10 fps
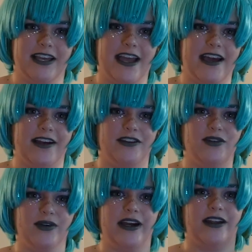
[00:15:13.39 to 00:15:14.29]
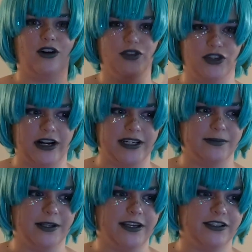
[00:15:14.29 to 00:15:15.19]
and you can alter
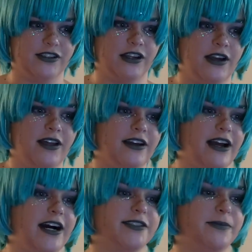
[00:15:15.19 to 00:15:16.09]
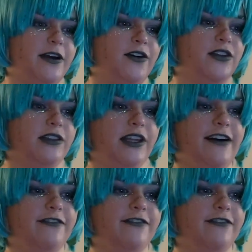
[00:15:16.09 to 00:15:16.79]
cosplays. The cosplay on the